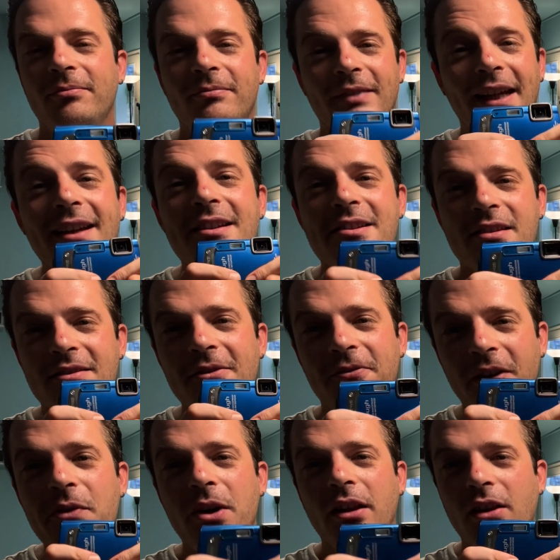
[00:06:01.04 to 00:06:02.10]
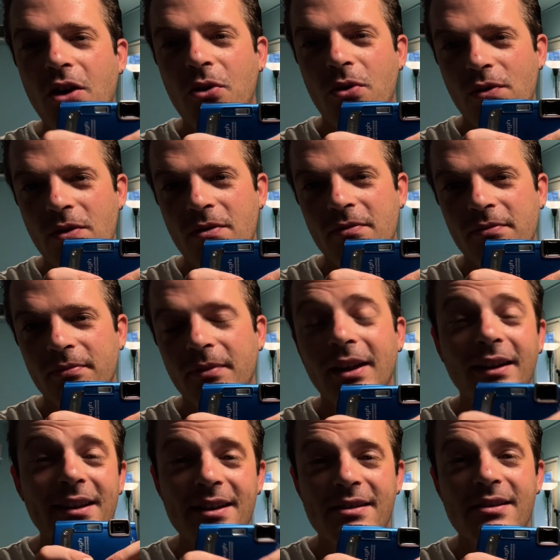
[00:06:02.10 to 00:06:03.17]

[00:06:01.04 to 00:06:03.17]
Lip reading: it is very low in this